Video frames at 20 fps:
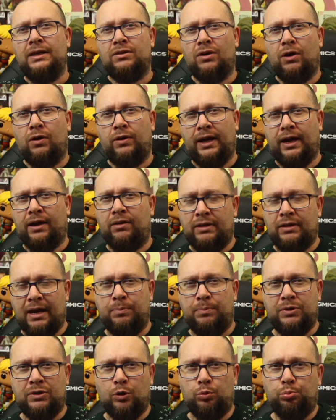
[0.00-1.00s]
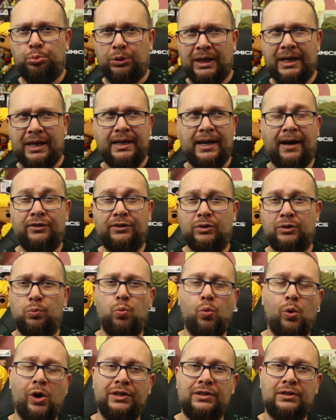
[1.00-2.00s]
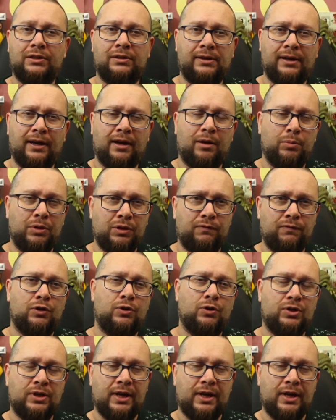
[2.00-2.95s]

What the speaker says: on how the episode played out and what's to come in future